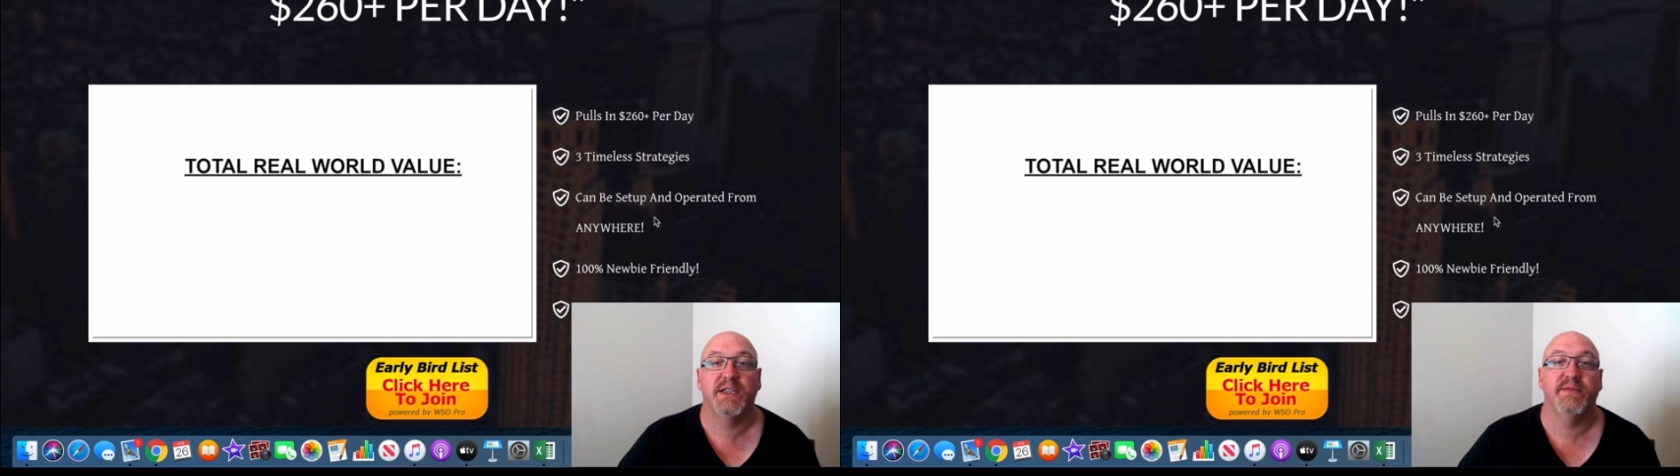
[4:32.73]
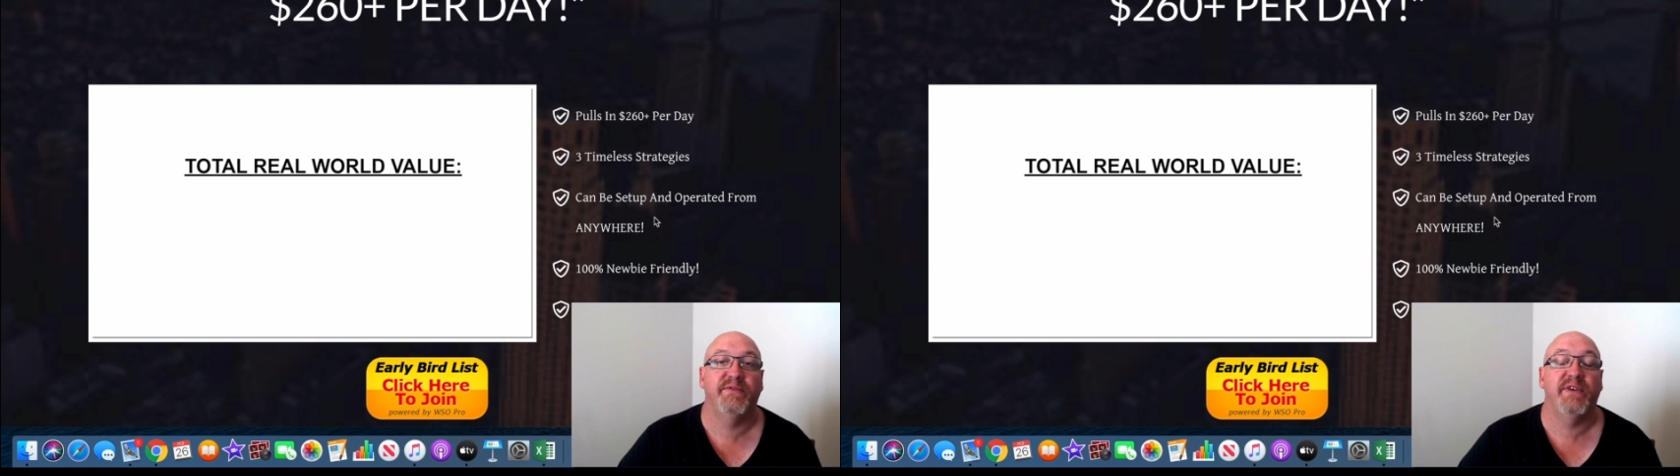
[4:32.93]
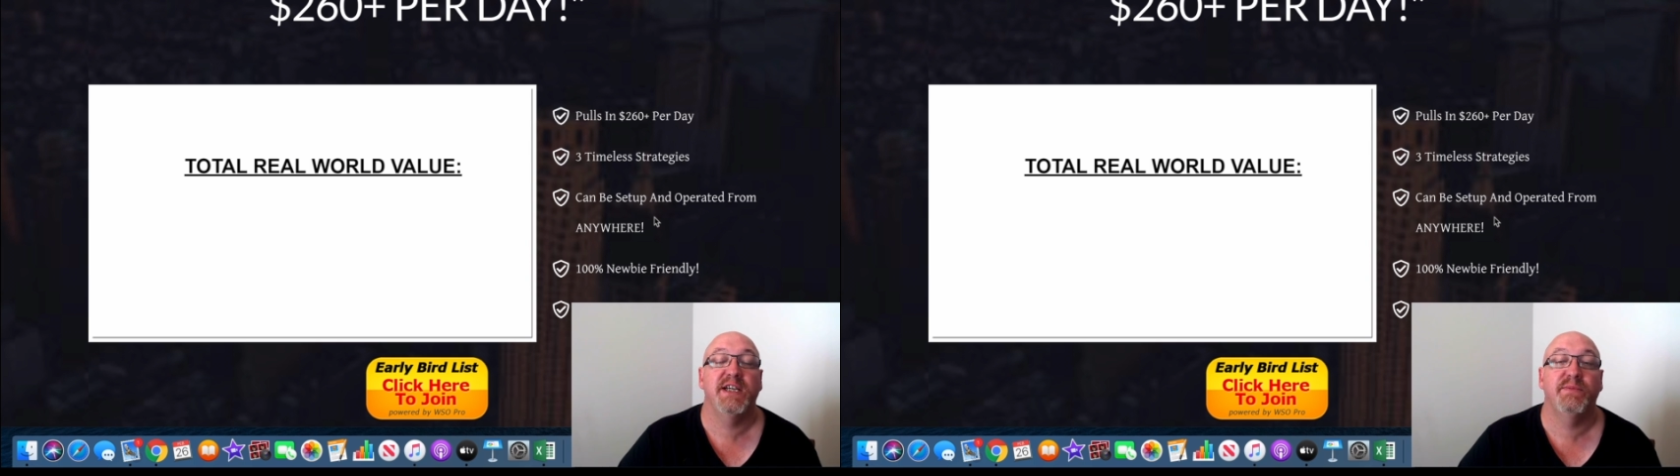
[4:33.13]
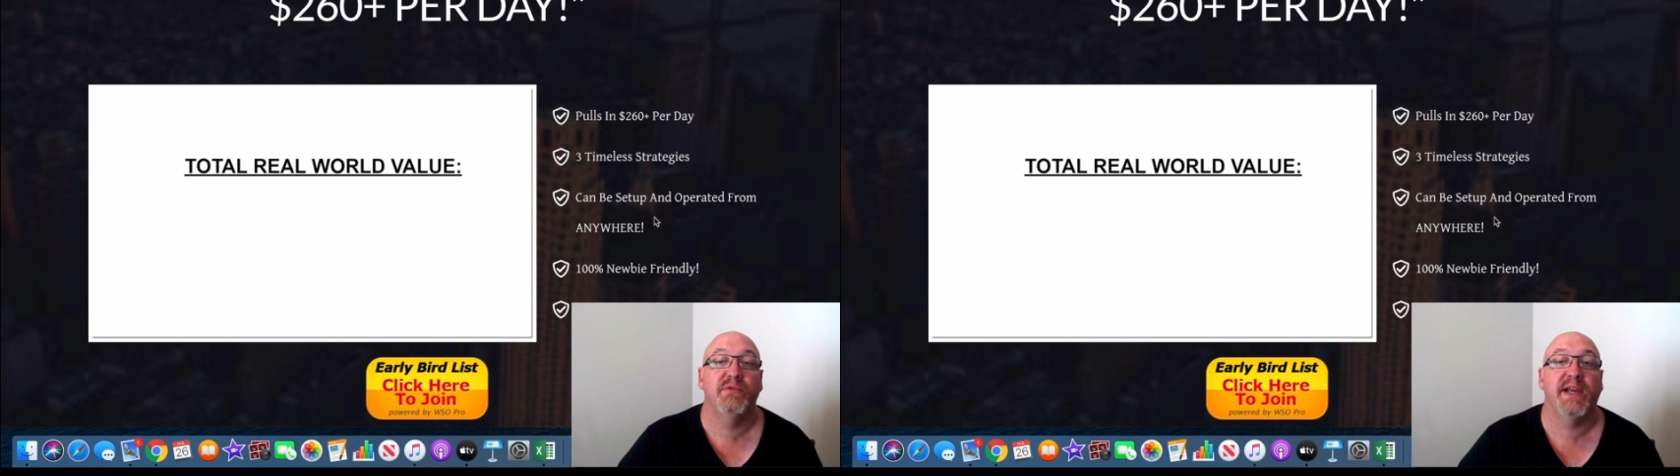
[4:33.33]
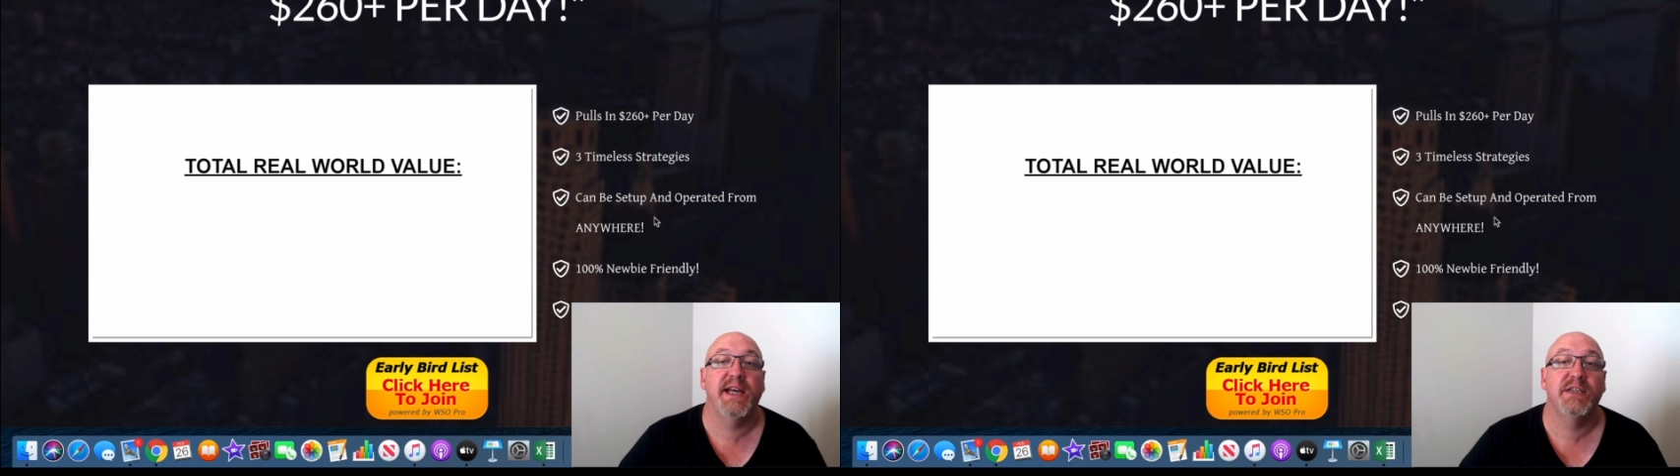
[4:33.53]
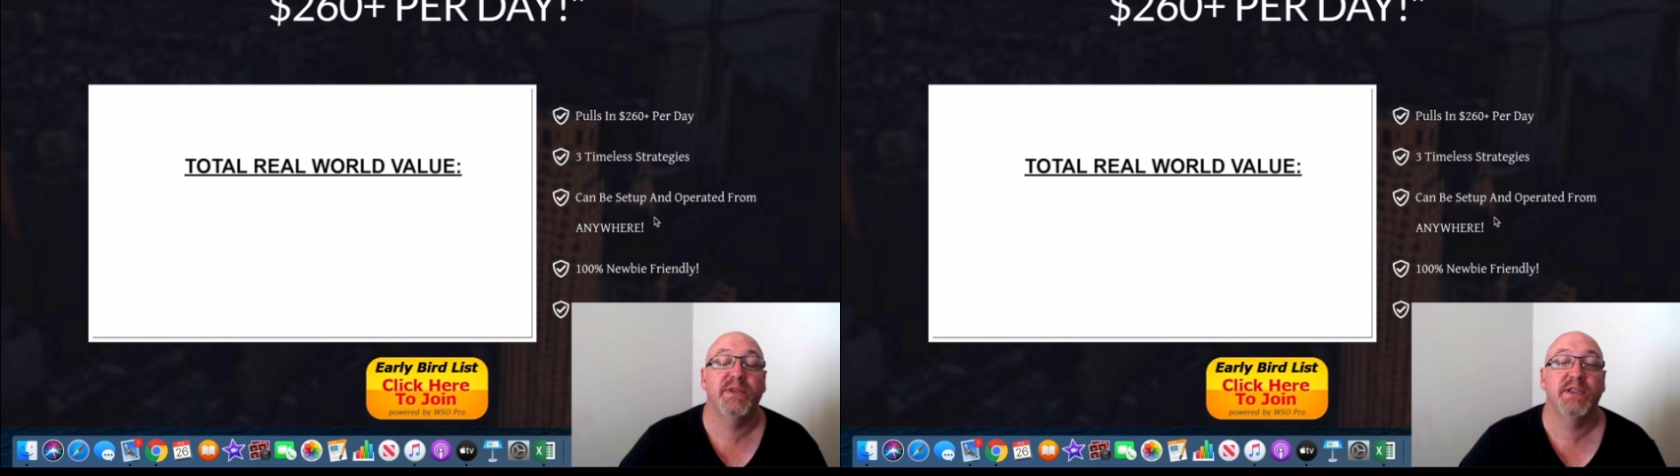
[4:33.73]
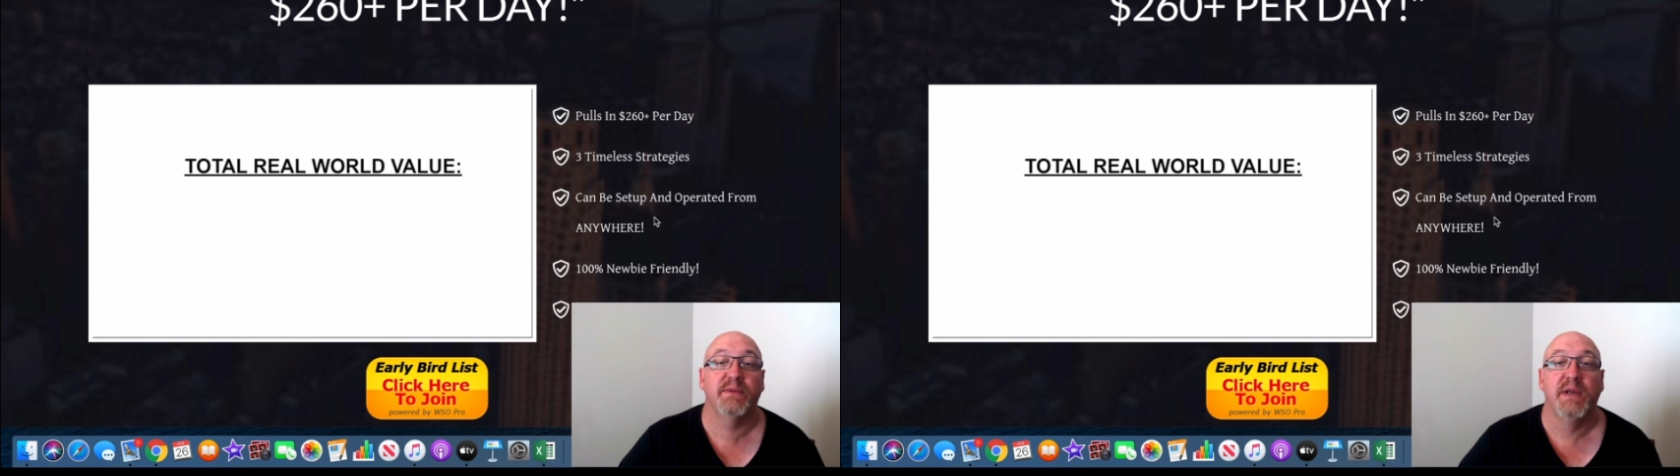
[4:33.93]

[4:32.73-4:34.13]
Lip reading: some Facebook ads, but he's